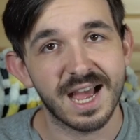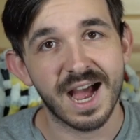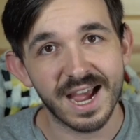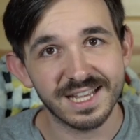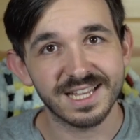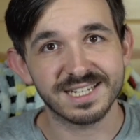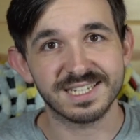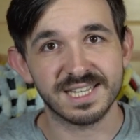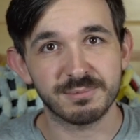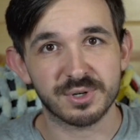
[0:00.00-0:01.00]
I like to
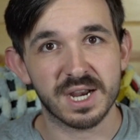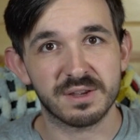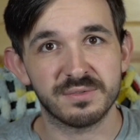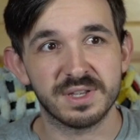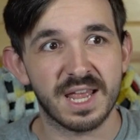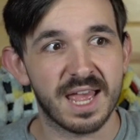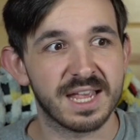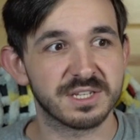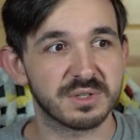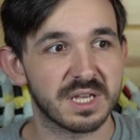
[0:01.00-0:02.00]
keep track of it
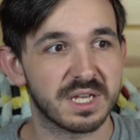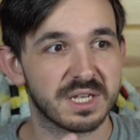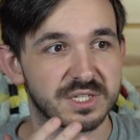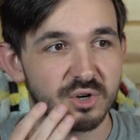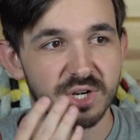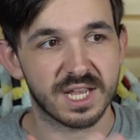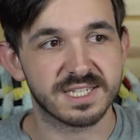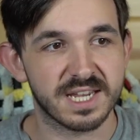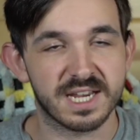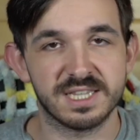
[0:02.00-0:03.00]
as starting at
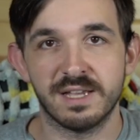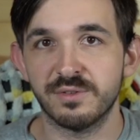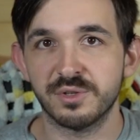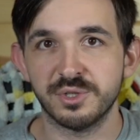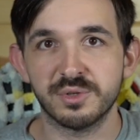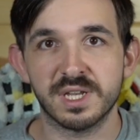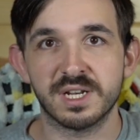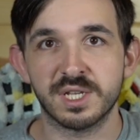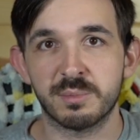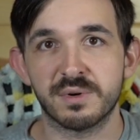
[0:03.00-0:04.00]
second level, you get
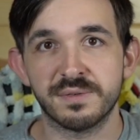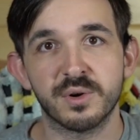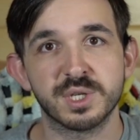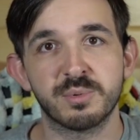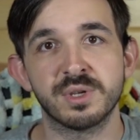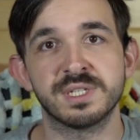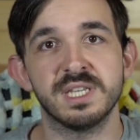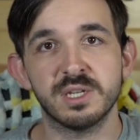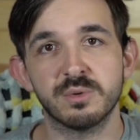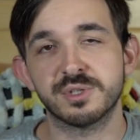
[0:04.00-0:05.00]
a number of focus points
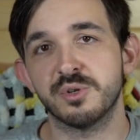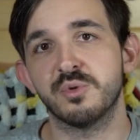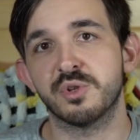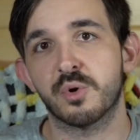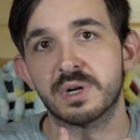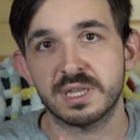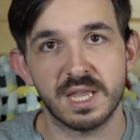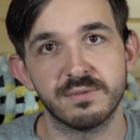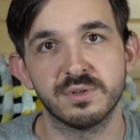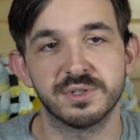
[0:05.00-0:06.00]
equal to your
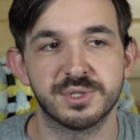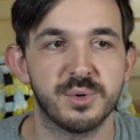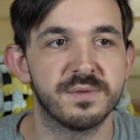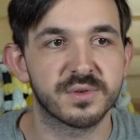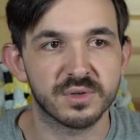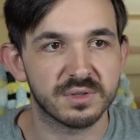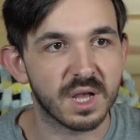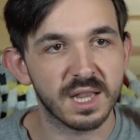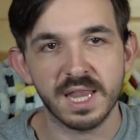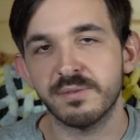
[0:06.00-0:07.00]
level. So if you're
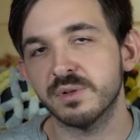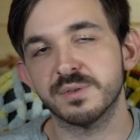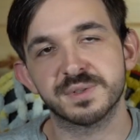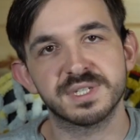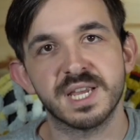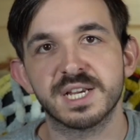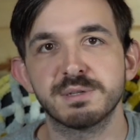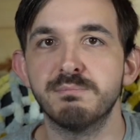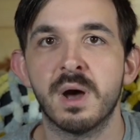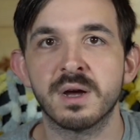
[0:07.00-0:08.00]
a level
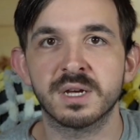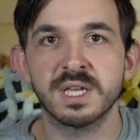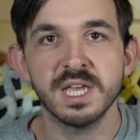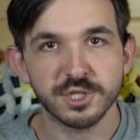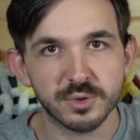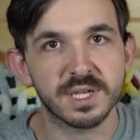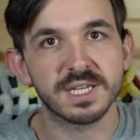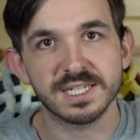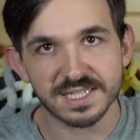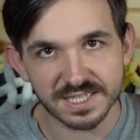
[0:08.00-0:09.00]
6 monk, you
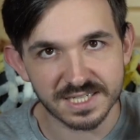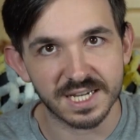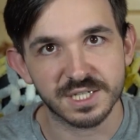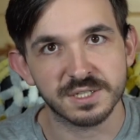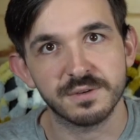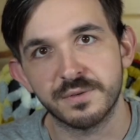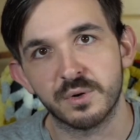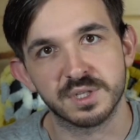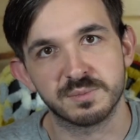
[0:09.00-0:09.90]
get 6 focus